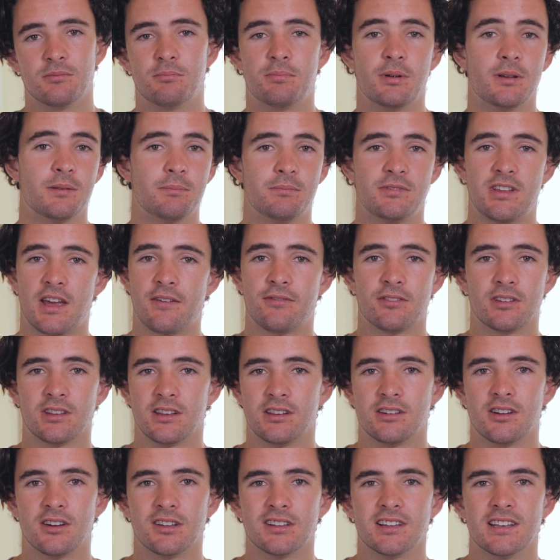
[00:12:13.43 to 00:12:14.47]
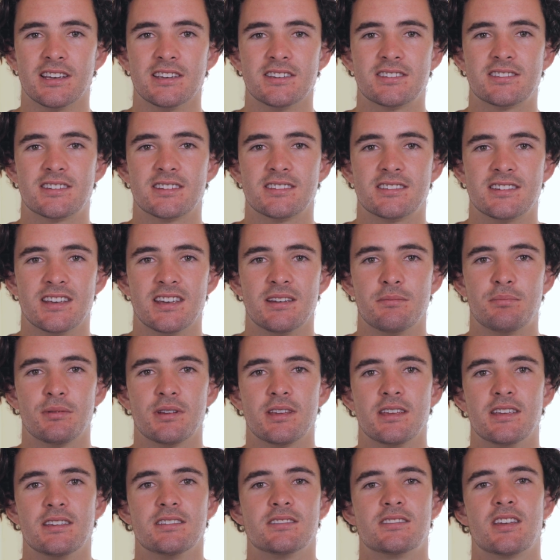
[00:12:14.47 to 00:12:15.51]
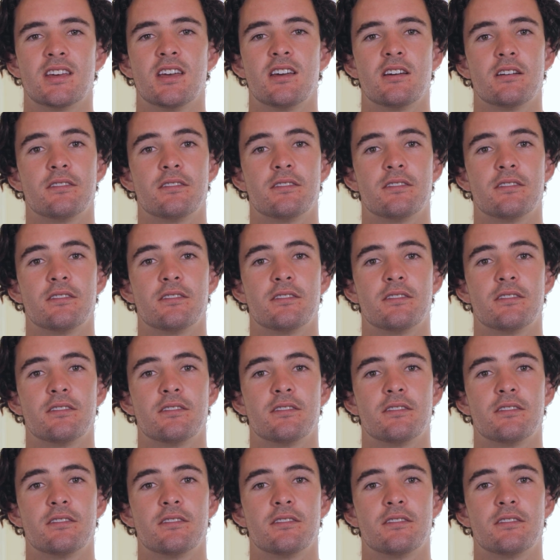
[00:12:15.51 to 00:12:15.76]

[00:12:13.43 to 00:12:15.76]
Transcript: but definitely not least tip is